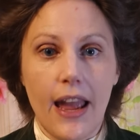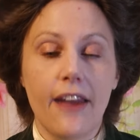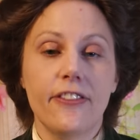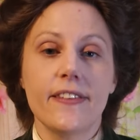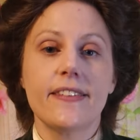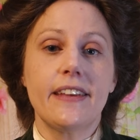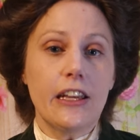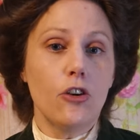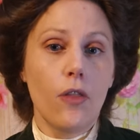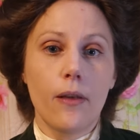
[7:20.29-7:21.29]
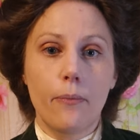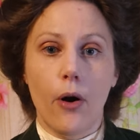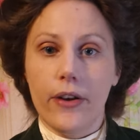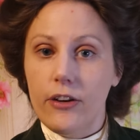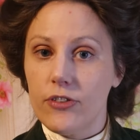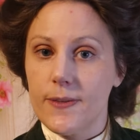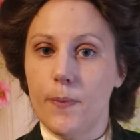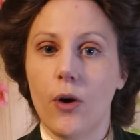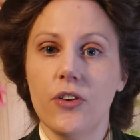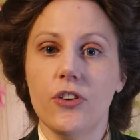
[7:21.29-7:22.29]
If the skin on the body
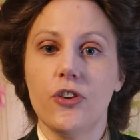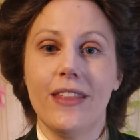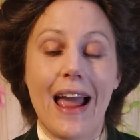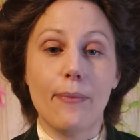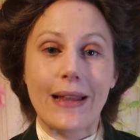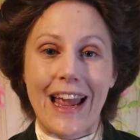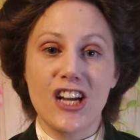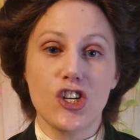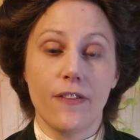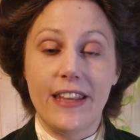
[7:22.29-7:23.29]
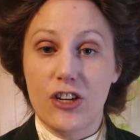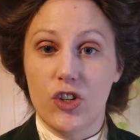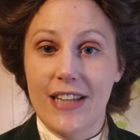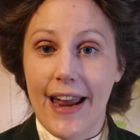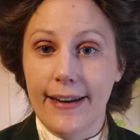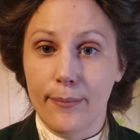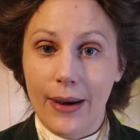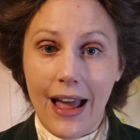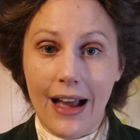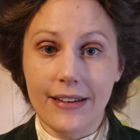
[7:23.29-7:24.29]
responded to the application of the irritating
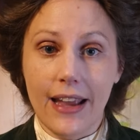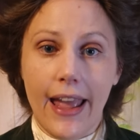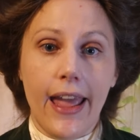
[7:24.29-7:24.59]
plant,